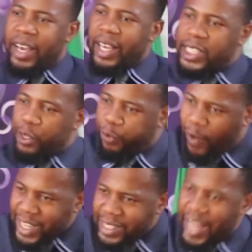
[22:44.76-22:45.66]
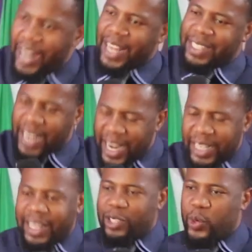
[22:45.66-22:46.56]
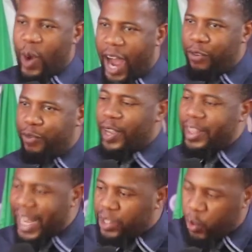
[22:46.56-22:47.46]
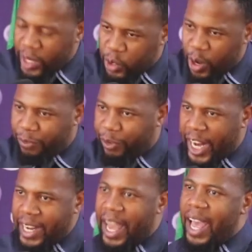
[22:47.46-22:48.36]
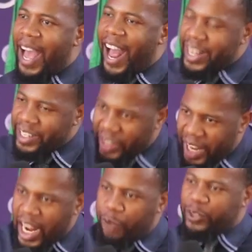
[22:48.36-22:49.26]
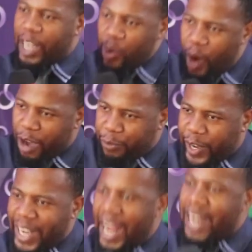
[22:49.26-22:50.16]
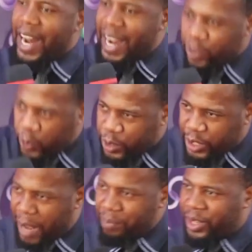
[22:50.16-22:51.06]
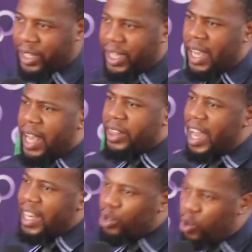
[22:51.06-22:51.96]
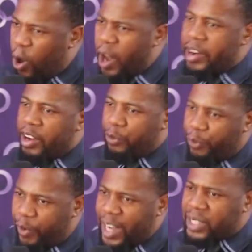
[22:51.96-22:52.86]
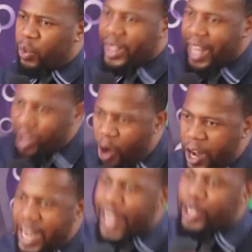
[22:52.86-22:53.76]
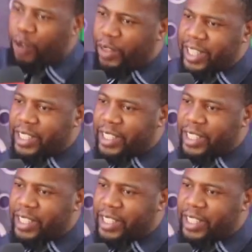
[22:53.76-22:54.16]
It's first the understanding that you have in that which you have read, and then after you have read and understood something, then God reveals with the knowledge of that